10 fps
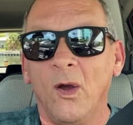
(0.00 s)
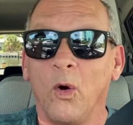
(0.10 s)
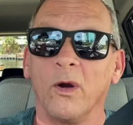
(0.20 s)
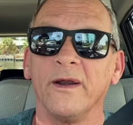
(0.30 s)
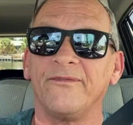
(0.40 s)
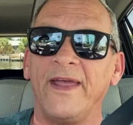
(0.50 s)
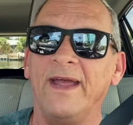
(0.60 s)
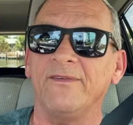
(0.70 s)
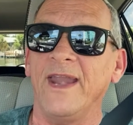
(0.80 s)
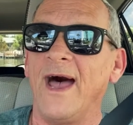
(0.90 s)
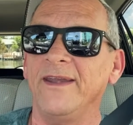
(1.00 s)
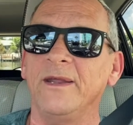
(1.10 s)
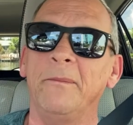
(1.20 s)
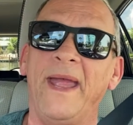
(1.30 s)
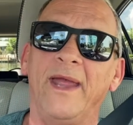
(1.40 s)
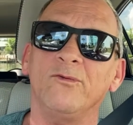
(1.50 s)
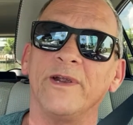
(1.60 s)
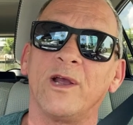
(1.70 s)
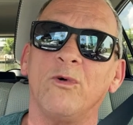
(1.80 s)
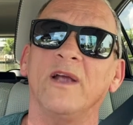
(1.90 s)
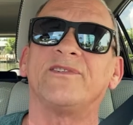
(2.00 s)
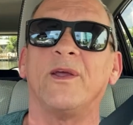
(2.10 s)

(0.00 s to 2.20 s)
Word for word: or if they have an on-demand request,